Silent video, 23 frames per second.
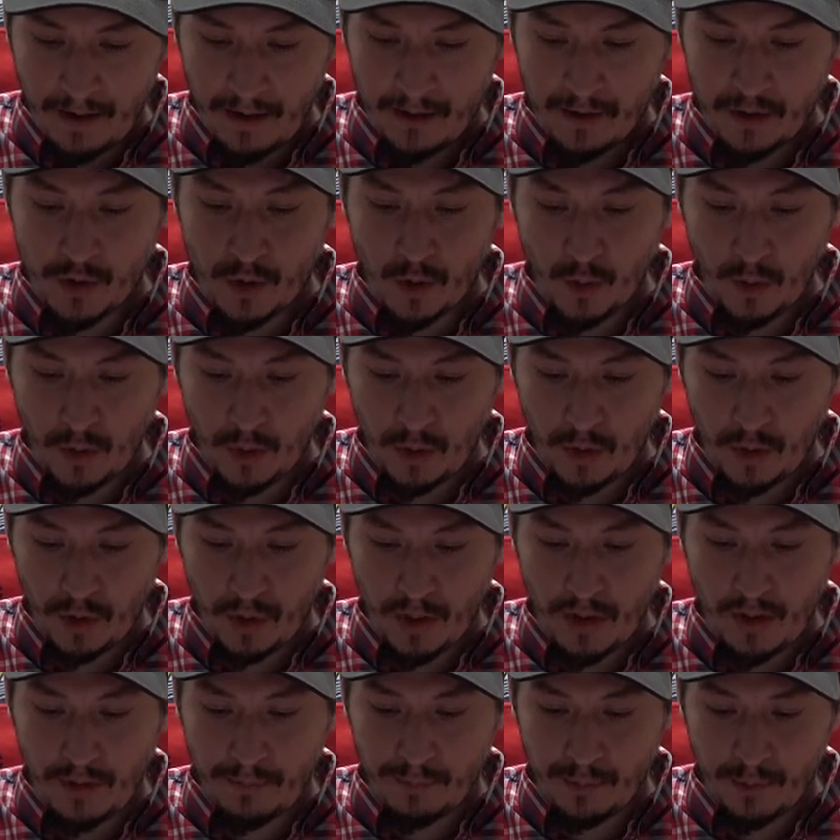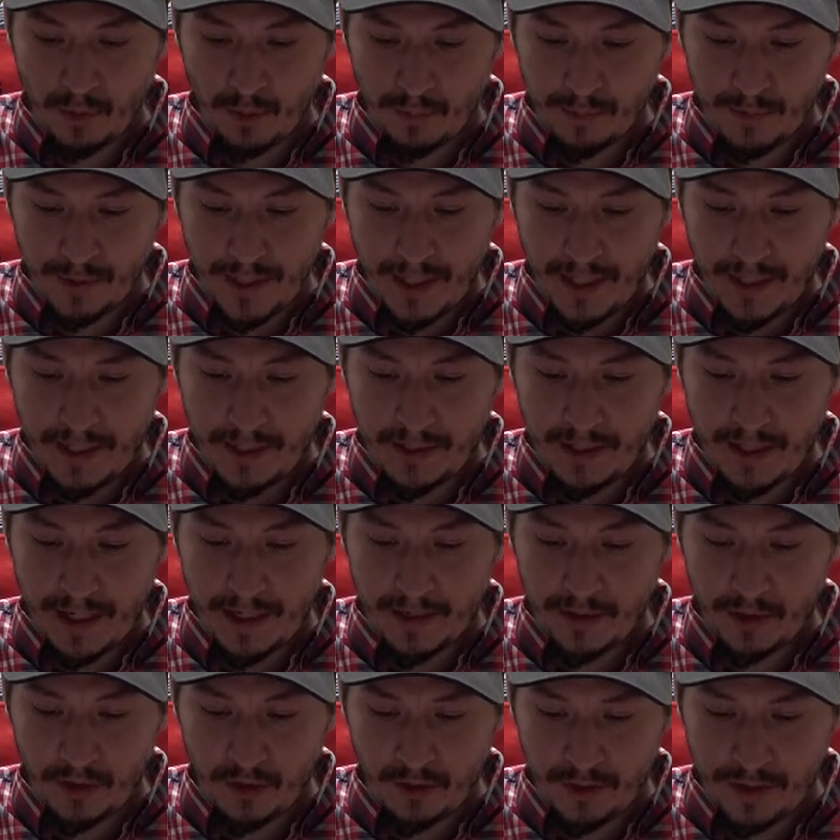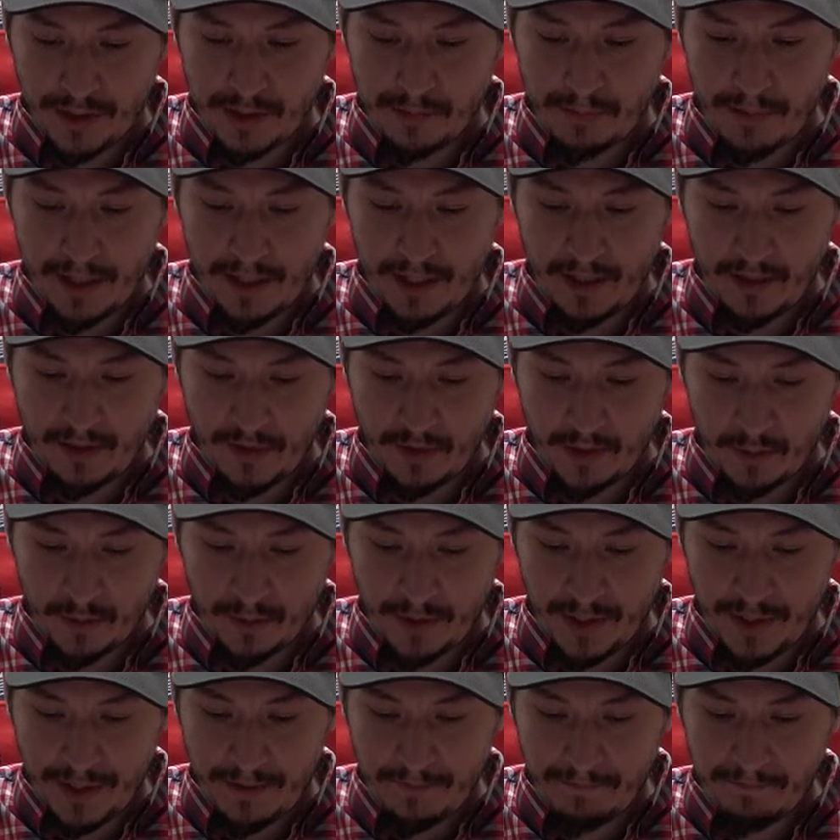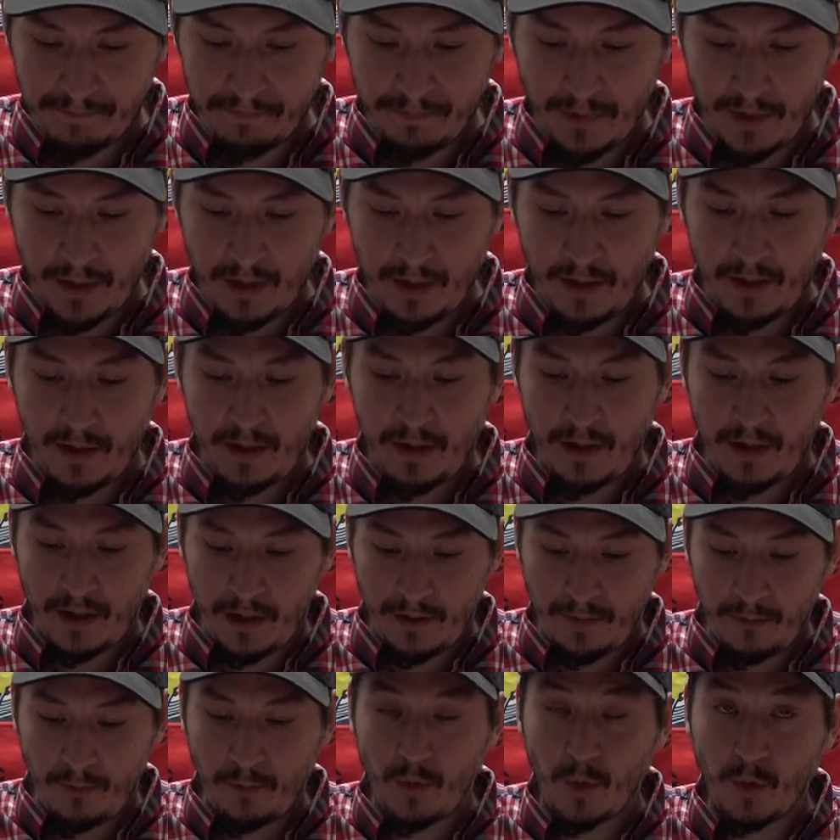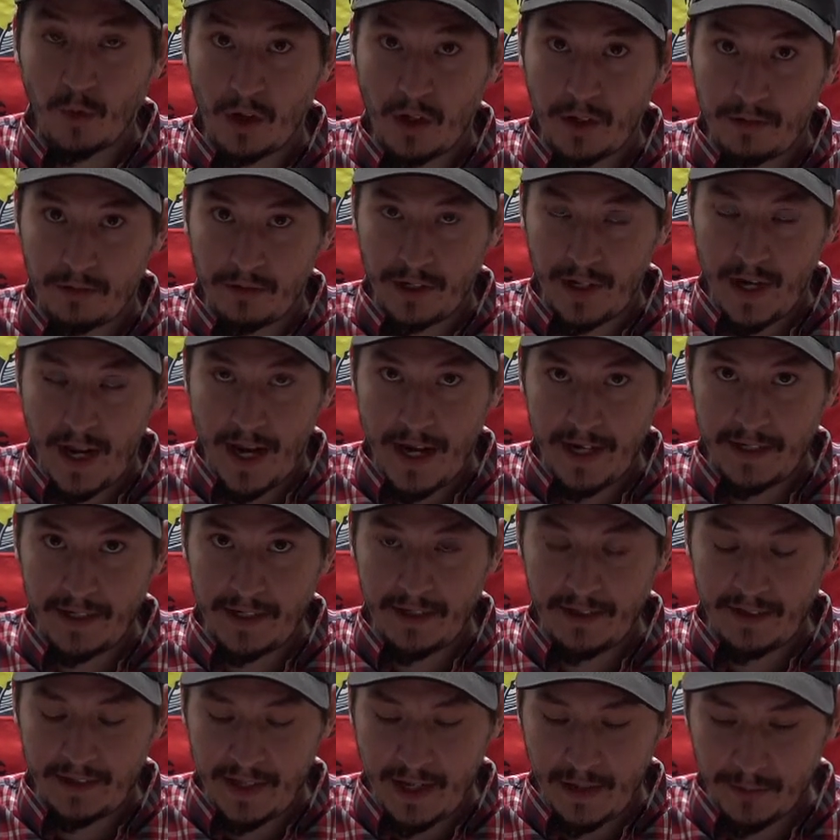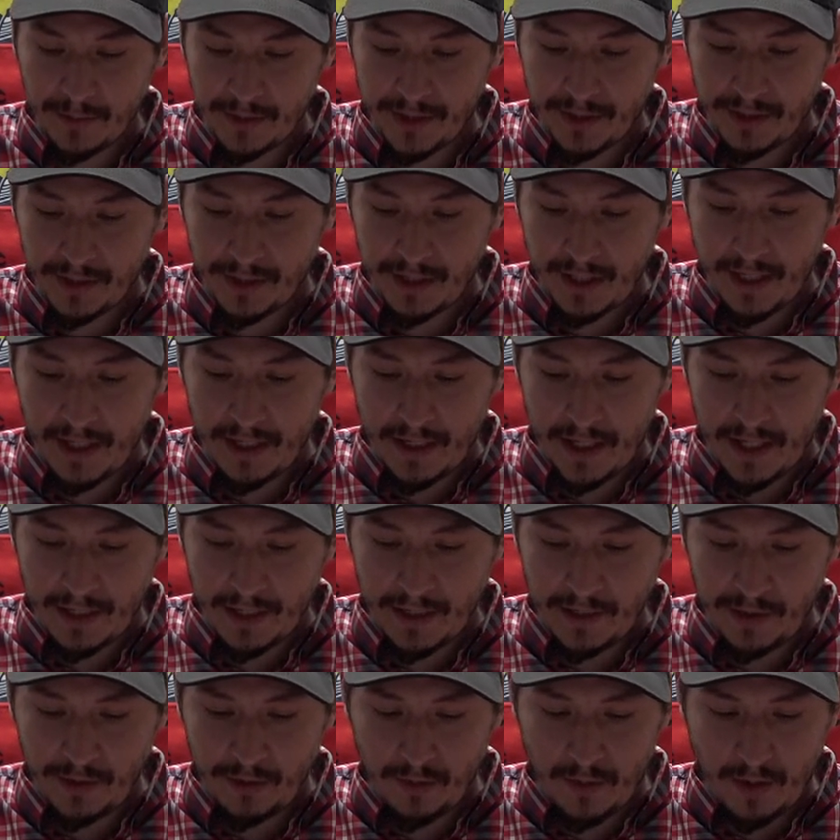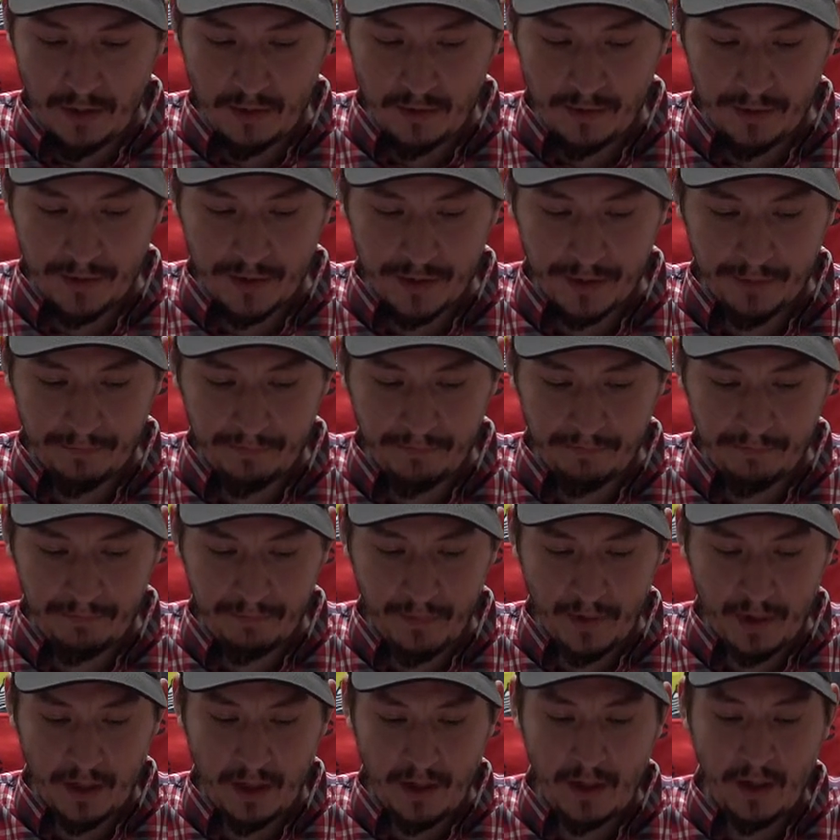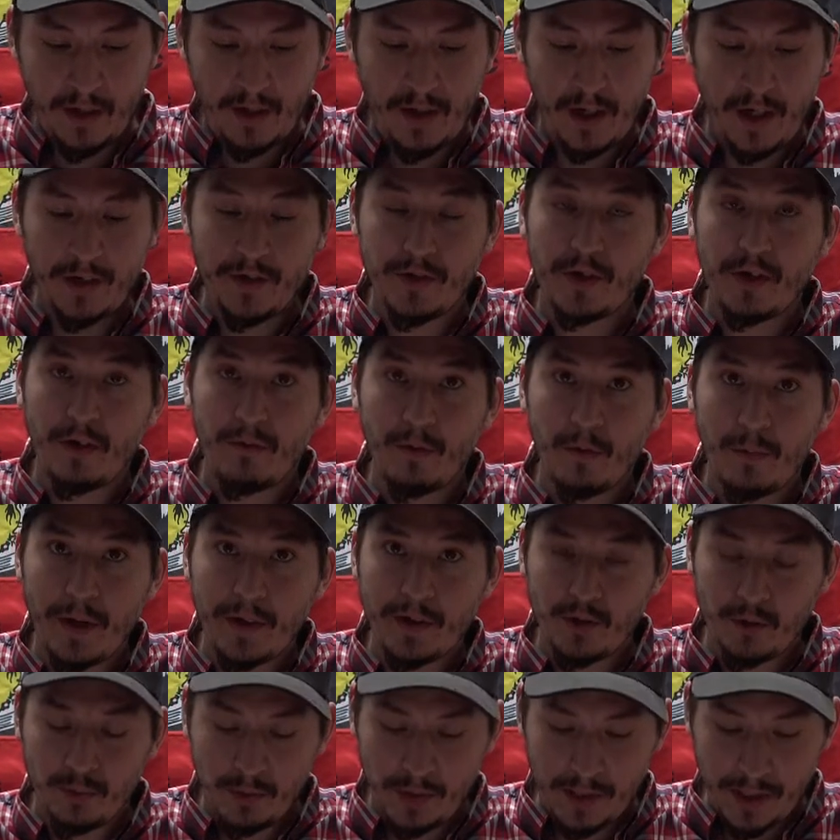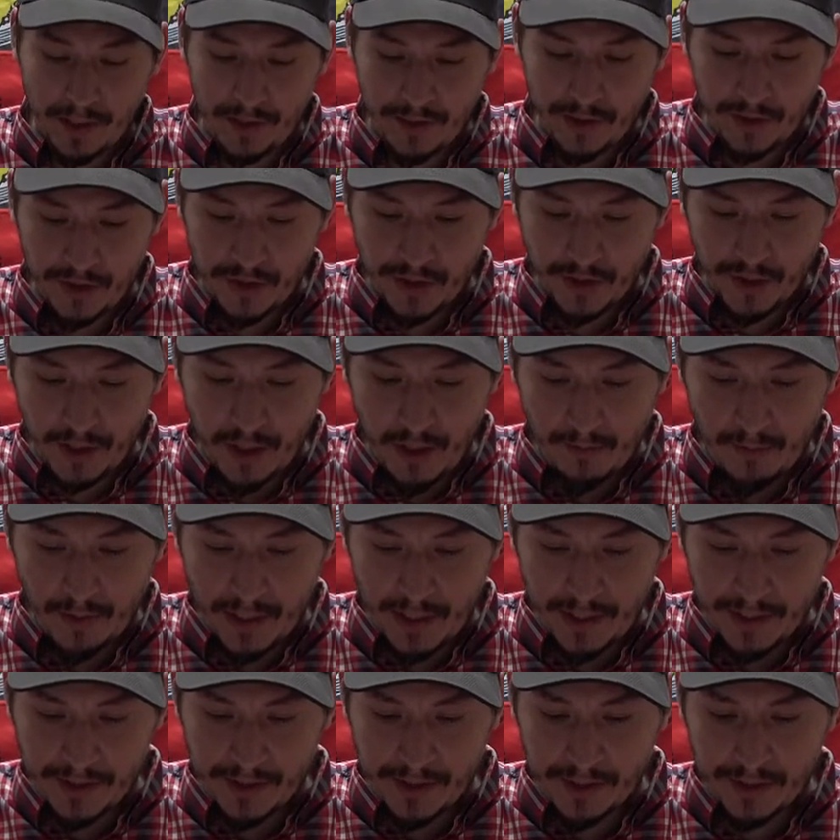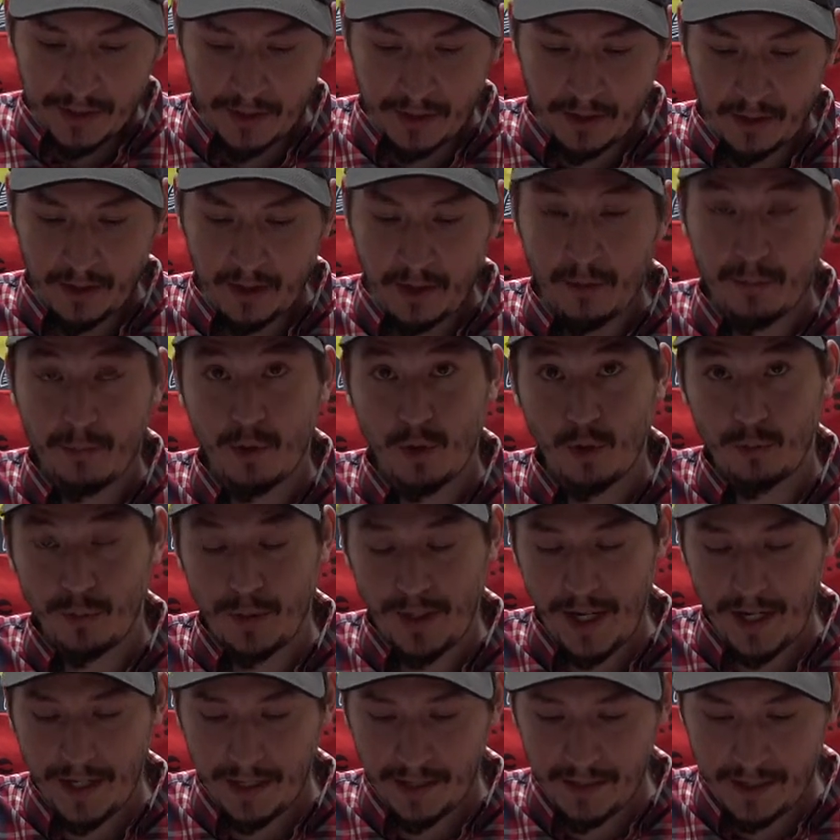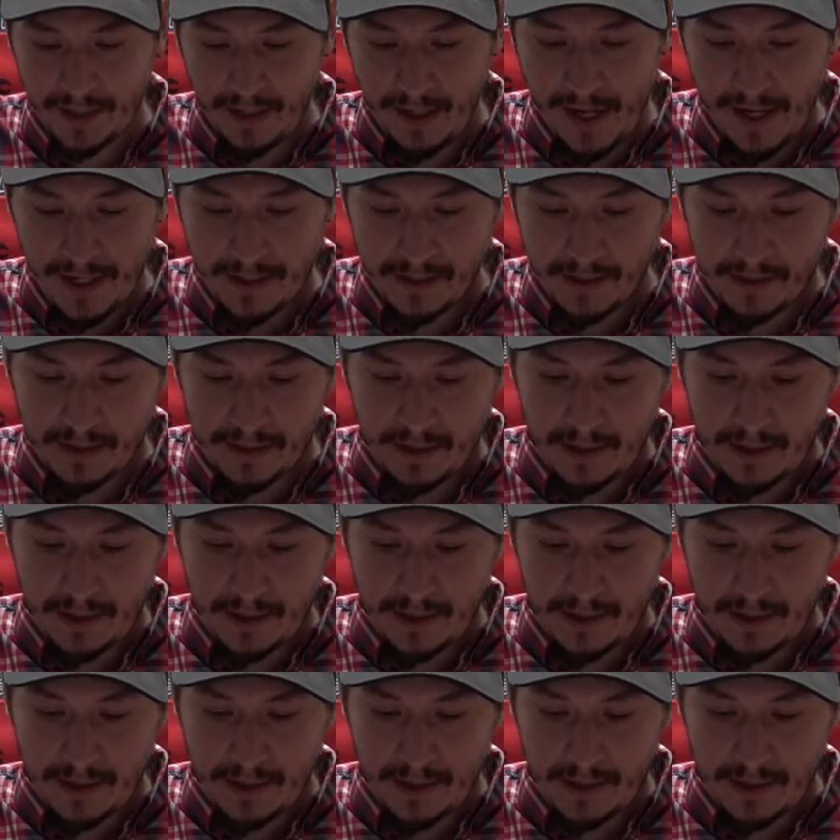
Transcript: Total appropriated and current spending authority of $418,092. Intergovernmental Relations and Governance, appropriated to date,